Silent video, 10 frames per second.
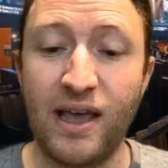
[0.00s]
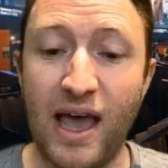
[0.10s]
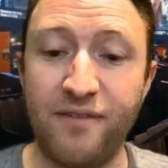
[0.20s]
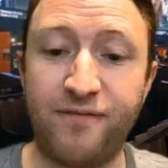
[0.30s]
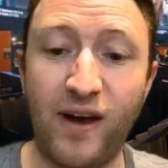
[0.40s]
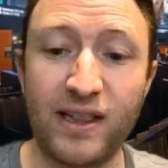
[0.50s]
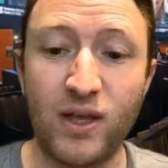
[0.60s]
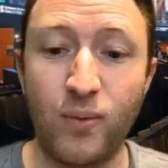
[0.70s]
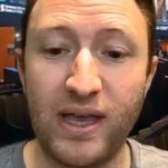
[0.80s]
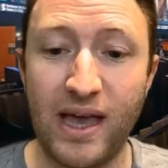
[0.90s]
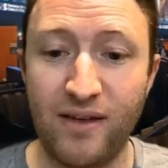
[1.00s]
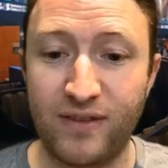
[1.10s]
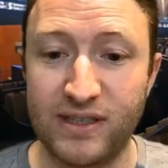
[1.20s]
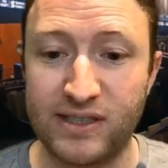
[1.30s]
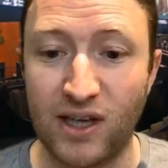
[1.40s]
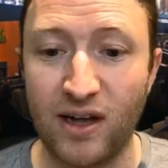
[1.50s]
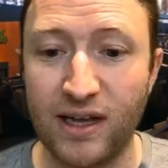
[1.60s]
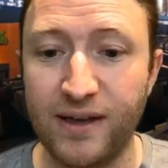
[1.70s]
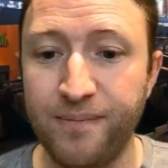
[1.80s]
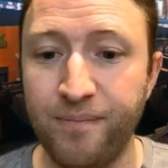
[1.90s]
And finally, we have
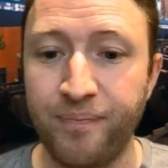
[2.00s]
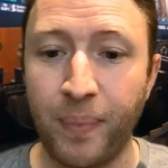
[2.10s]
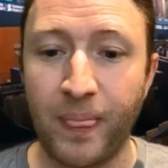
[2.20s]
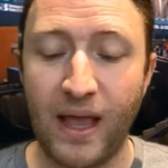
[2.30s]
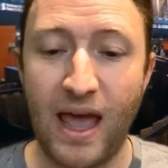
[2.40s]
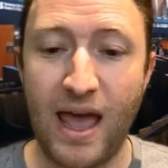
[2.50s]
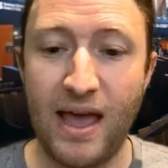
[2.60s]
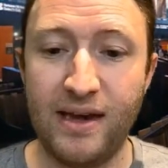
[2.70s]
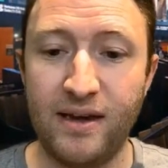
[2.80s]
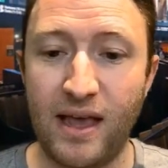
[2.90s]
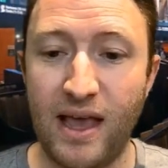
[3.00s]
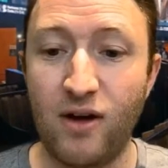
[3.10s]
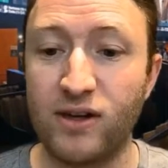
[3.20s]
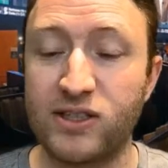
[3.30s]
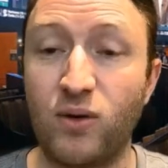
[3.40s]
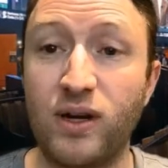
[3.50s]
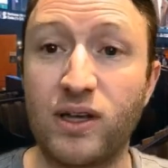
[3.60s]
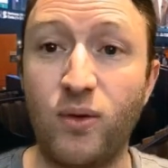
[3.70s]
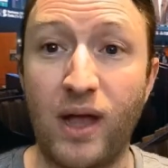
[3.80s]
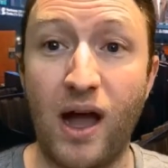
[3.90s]
Gonzaga and Arizona
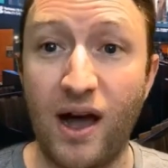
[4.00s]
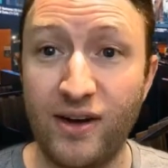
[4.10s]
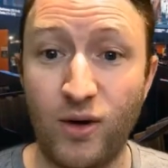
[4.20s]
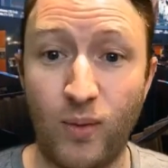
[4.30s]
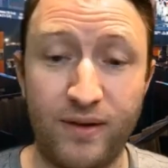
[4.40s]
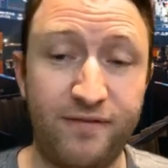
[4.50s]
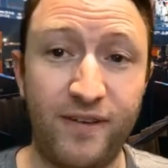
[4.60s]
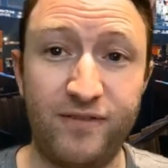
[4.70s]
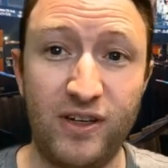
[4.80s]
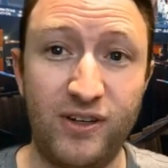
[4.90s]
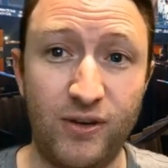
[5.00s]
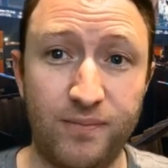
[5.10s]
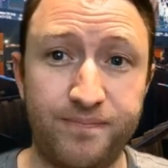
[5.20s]
going under 152.